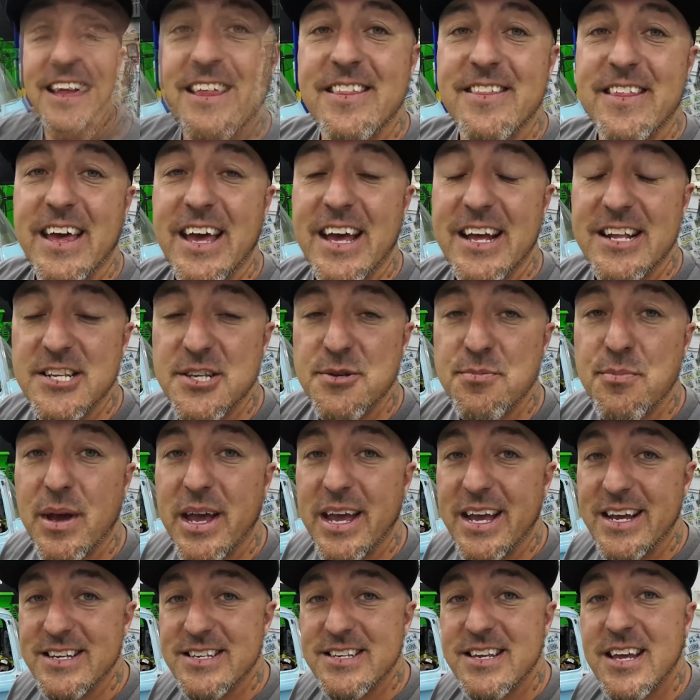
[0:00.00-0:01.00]
the
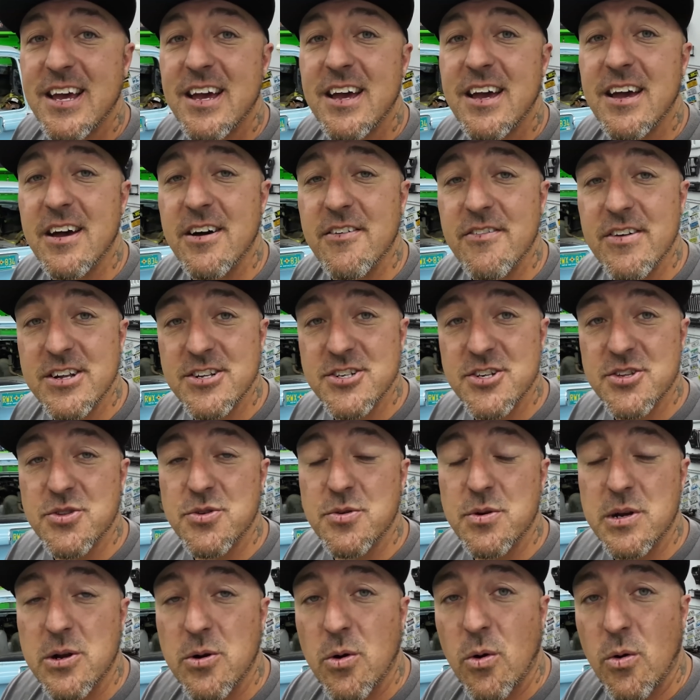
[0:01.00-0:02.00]
headspace of
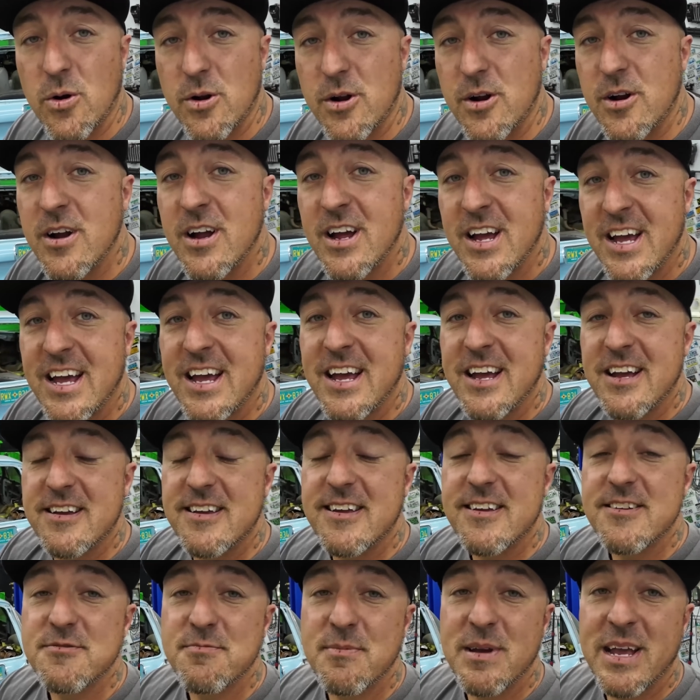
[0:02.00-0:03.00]
1.75-inch
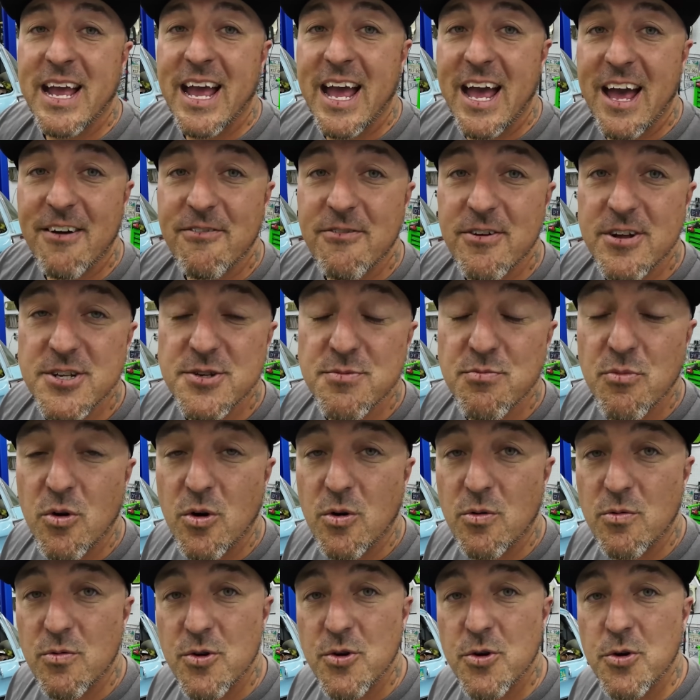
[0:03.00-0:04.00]
gives me a 1/2 inch
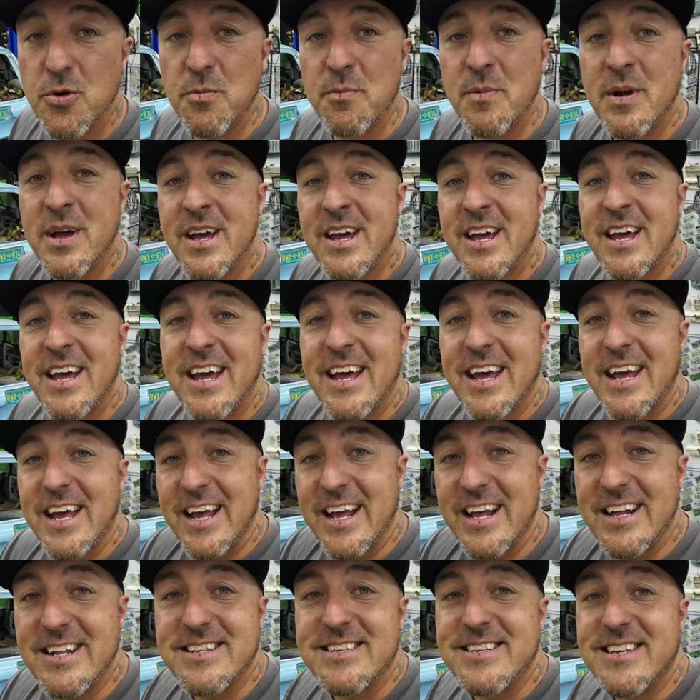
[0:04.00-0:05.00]
more room
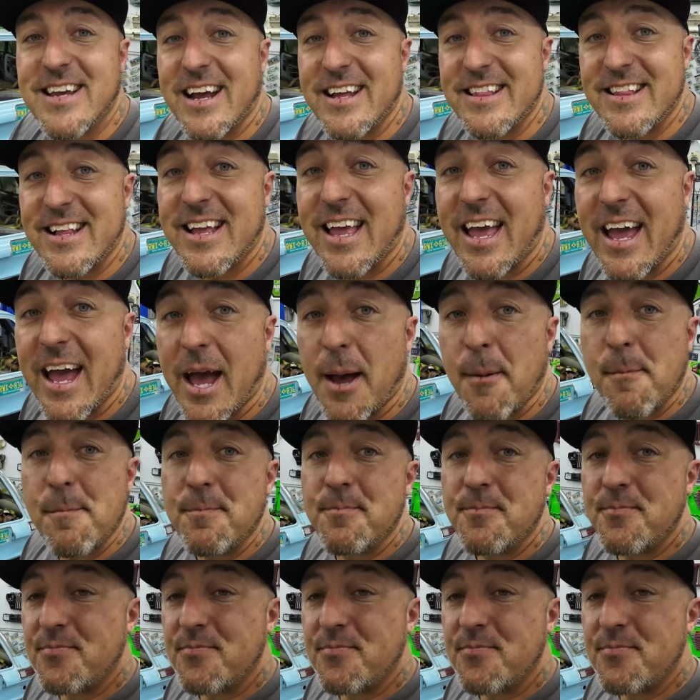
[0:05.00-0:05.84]
inside the cab.